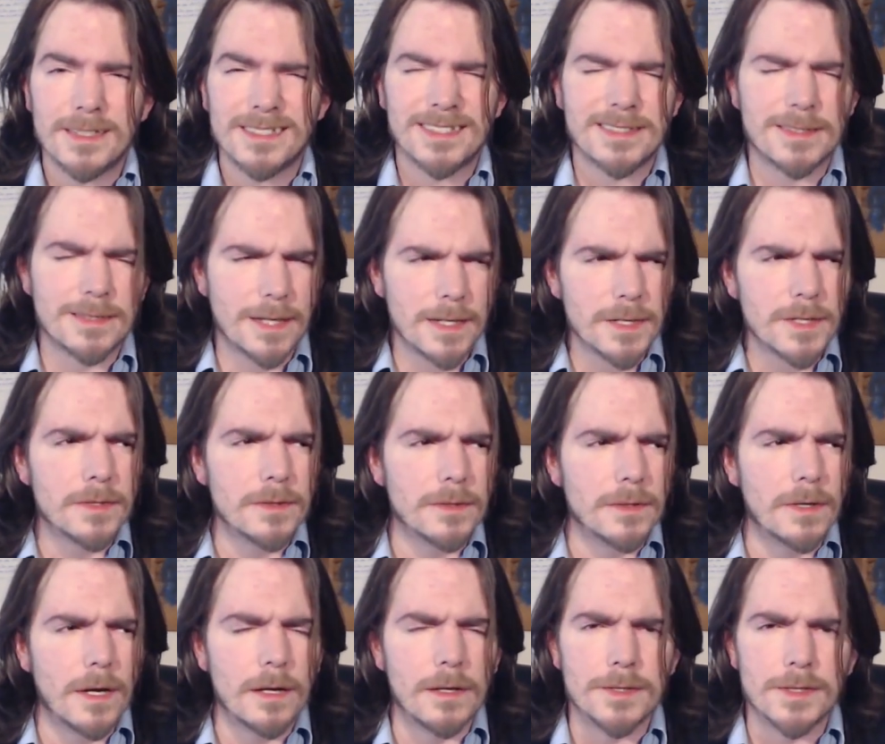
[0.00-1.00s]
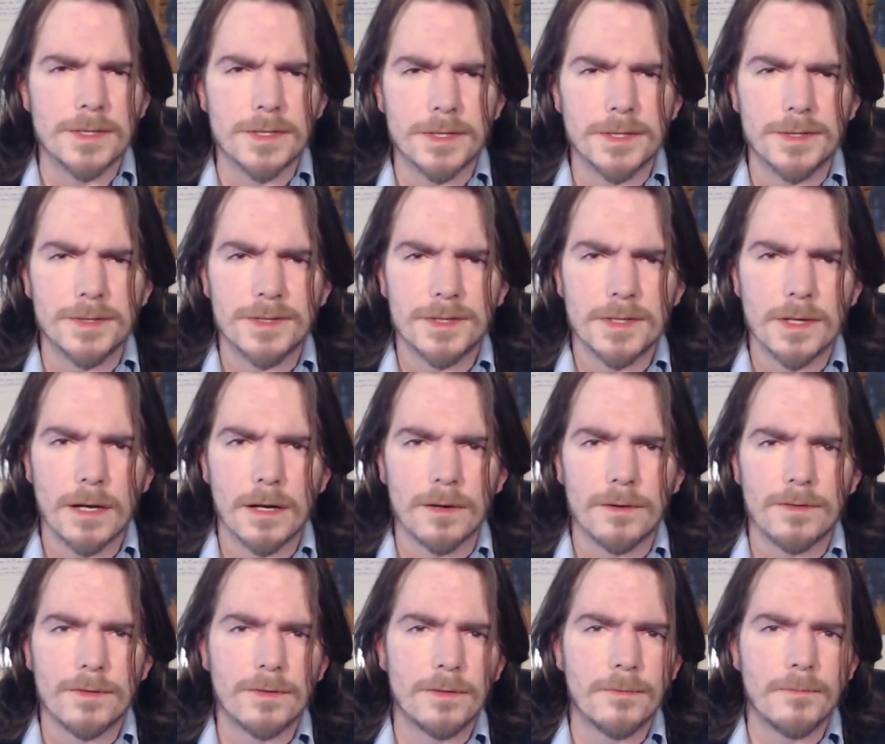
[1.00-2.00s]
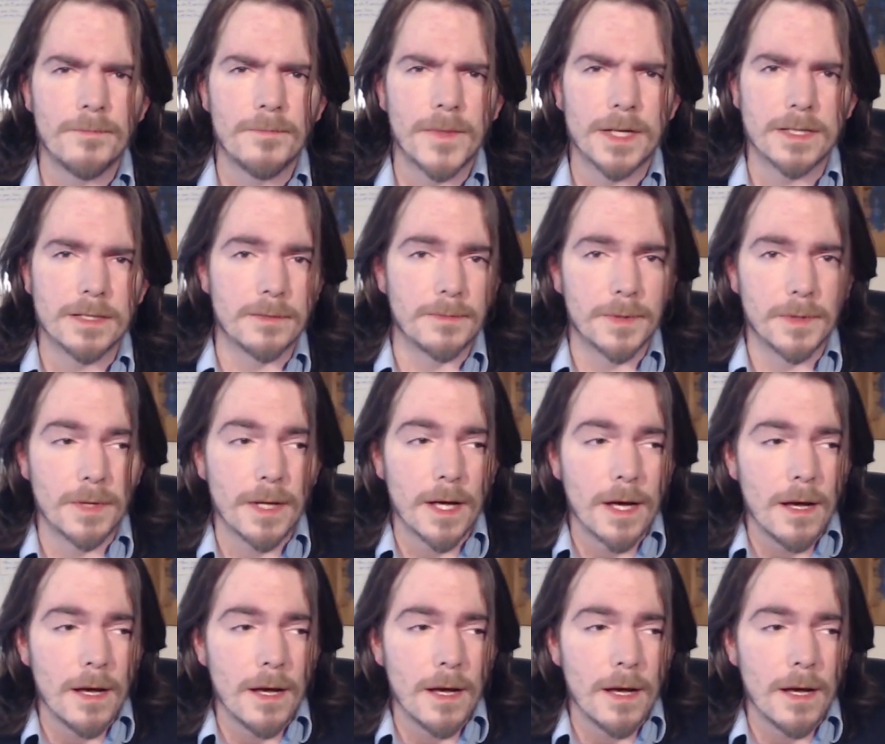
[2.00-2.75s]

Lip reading: is essential knowledge to yourself, as it both